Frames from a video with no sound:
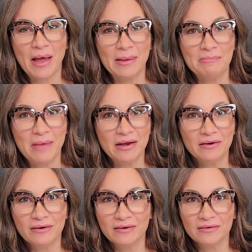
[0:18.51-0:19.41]
I met
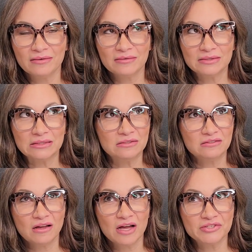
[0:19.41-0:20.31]
her, oh
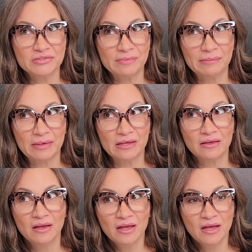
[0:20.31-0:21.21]
gosh, maybe